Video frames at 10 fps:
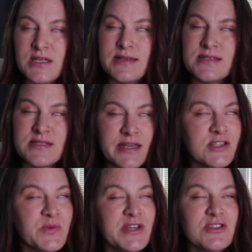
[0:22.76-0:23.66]

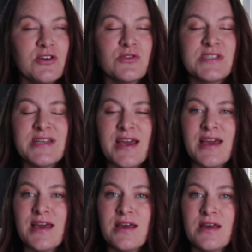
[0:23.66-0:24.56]
6 weeks ago
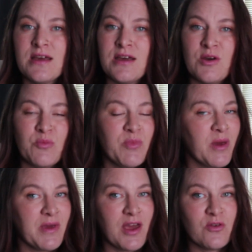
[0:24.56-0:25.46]
today,
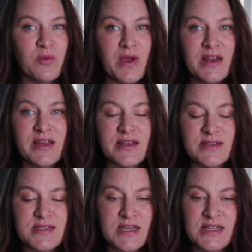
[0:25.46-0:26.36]
baby Henry made
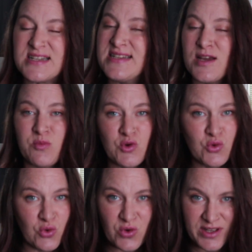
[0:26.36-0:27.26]
his
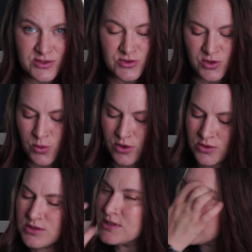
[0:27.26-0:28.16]
debut into the
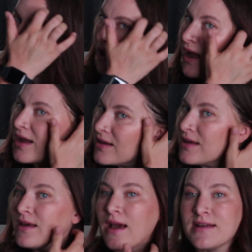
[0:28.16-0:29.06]
world, and
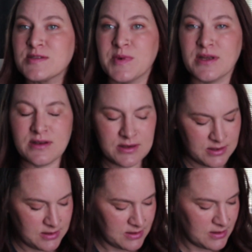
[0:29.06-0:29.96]
he has been
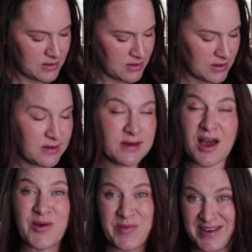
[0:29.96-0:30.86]

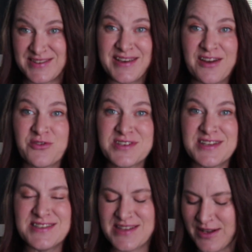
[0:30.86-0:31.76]
amazing ever
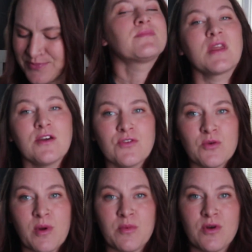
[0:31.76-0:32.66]
since then. If you
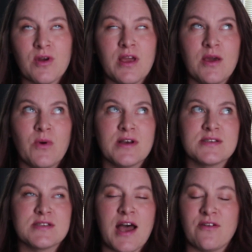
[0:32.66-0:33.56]
remember, he
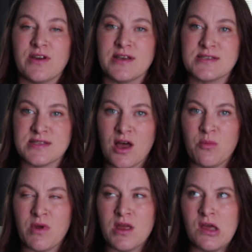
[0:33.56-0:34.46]
was having
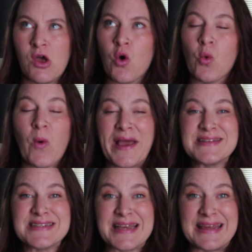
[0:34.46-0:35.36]
some
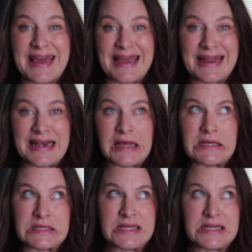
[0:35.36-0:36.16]
weight gain